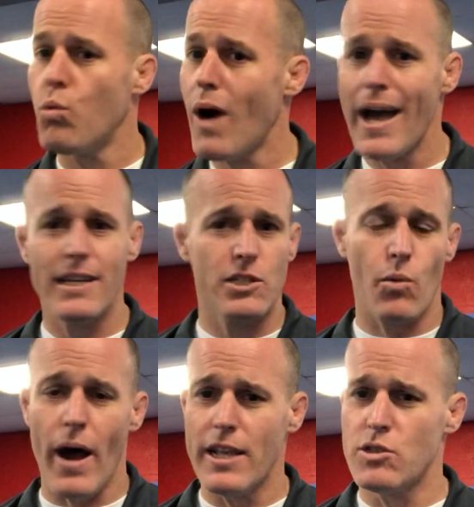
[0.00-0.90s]
Why did
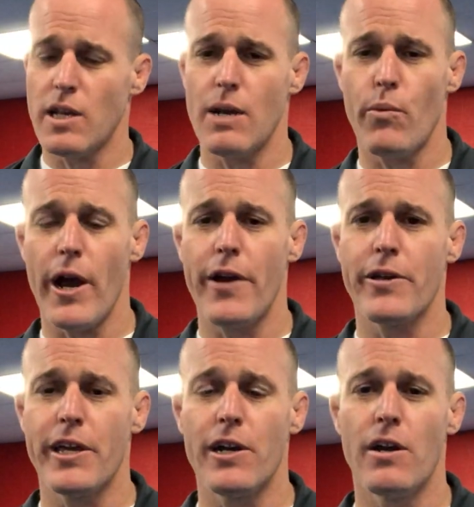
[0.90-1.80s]
you sign up? Why are
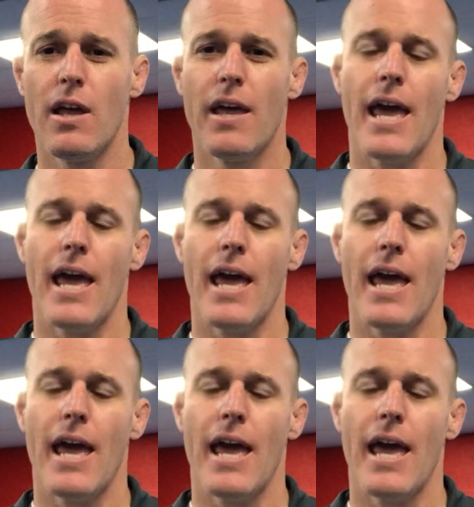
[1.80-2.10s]
you here?